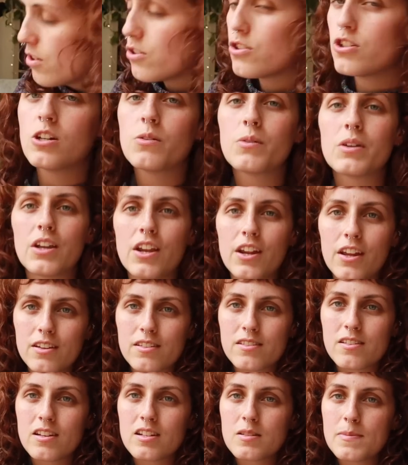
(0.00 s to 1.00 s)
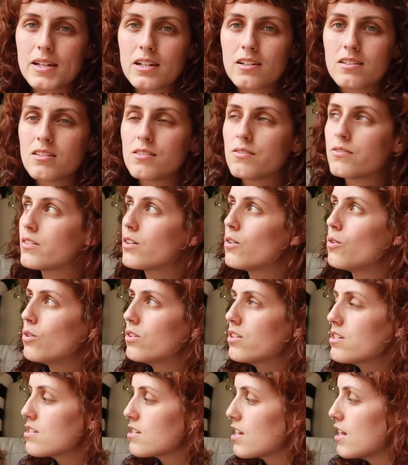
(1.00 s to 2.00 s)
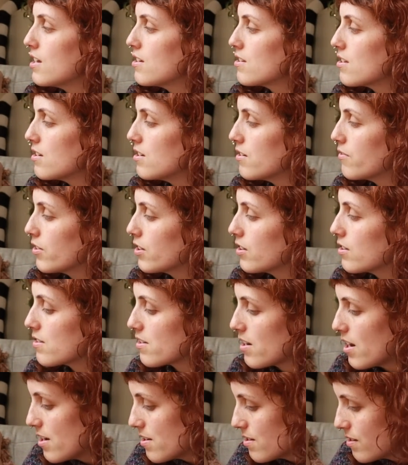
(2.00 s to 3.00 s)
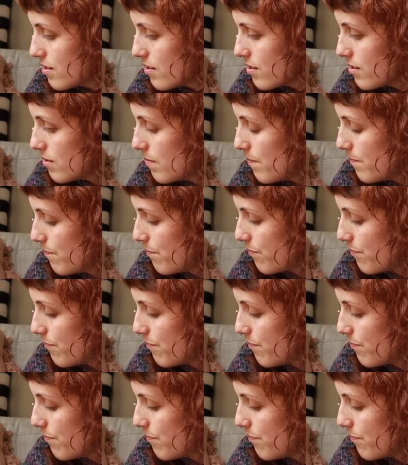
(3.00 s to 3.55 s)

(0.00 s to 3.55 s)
Do you know what it is? It's because of all the skeins are different sizes.